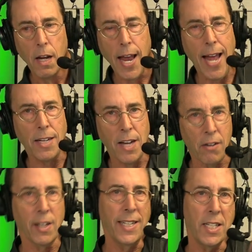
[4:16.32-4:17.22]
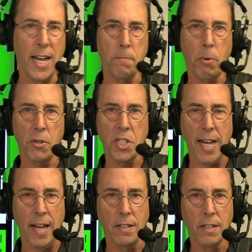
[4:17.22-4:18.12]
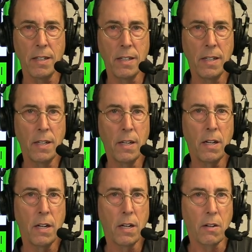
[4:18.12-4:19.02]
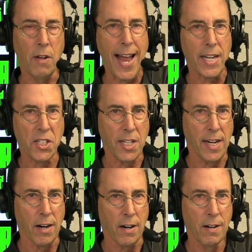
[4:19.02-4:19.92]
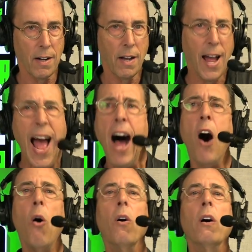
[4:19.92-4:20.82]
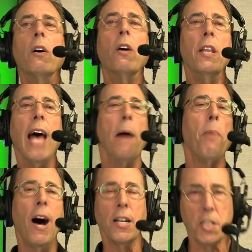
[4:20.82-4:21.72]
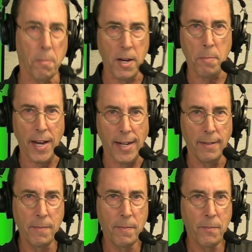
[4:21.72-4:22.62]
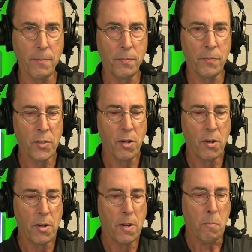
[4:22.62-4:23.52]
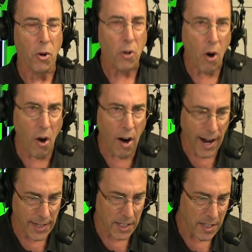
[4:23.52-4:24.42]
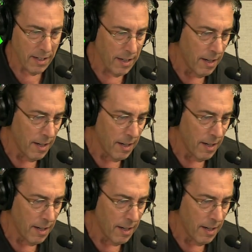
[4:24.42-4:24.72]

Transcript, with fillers: at nearly 10% last year. How could that possibly be? Because